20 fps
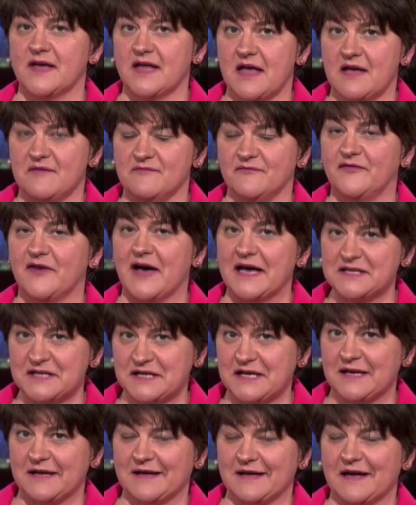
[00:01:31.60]

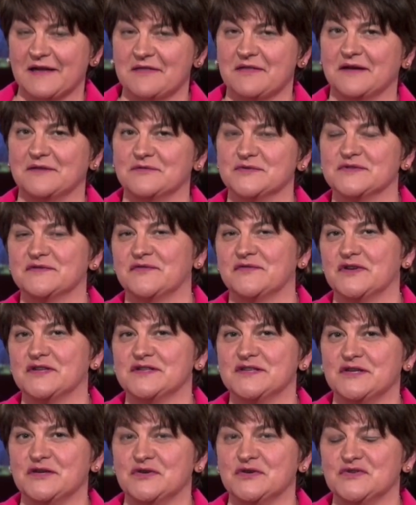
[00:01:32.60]
emphatically, I think was the phrase
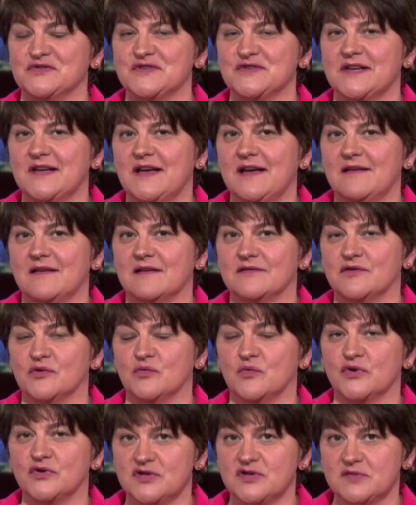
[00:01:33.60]
he used, that there
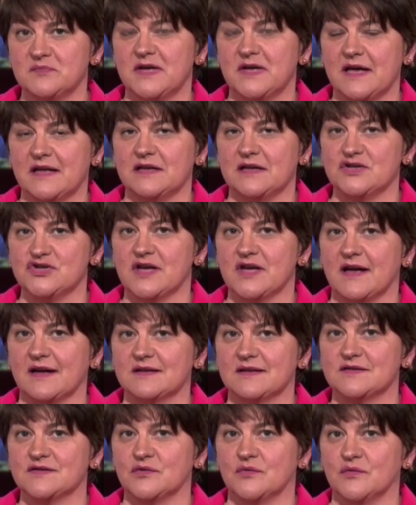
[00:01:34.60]
wouldn't be any
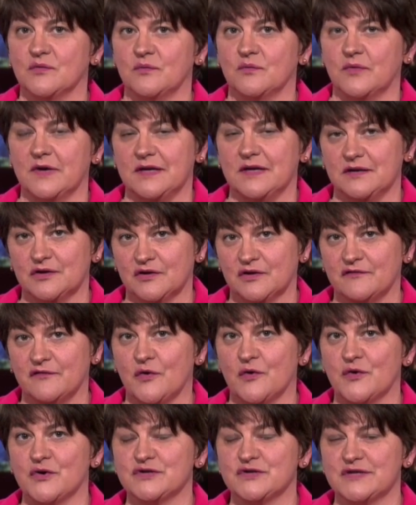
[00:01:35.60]
checks. So we look
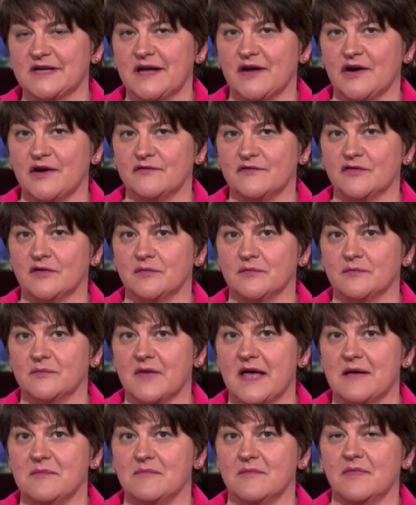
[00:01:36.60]
forward to hearing from
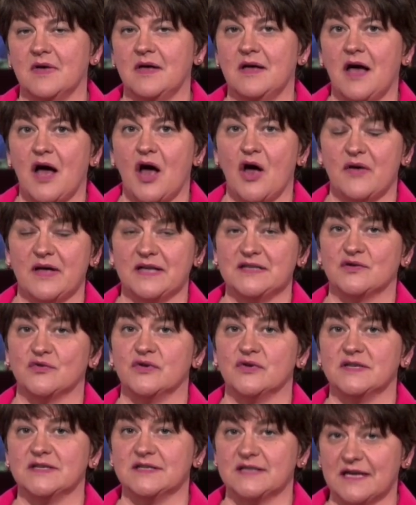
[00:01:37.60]
him how he's
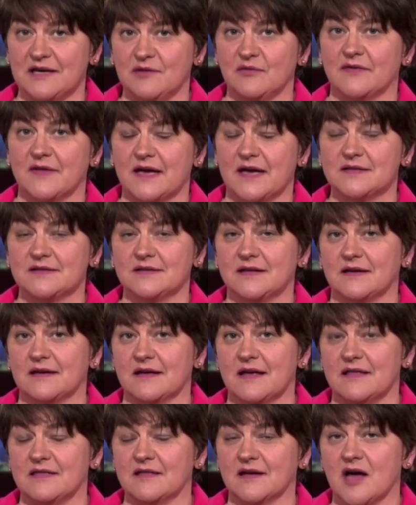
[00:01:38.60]
going to deal with that
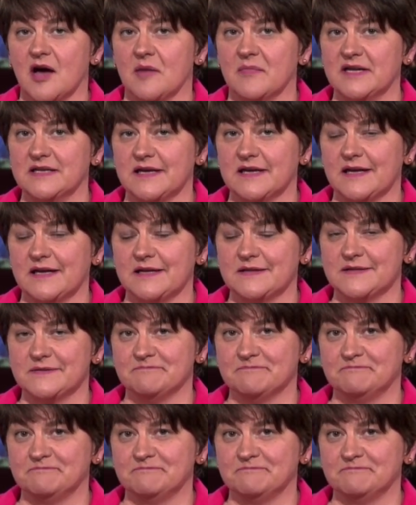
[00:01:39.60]
in the coming days.